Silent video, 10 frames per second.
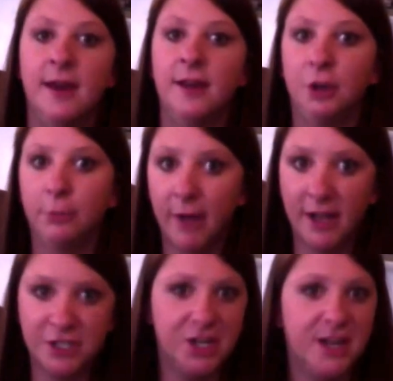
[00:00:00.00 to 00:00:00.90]
your
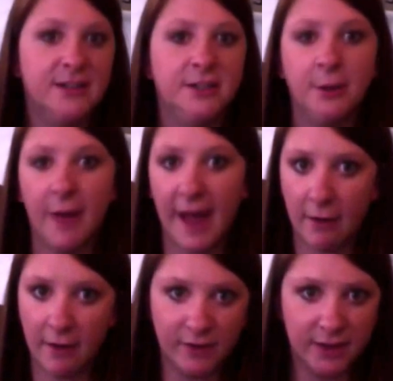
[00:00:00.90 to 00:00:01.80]
budget, how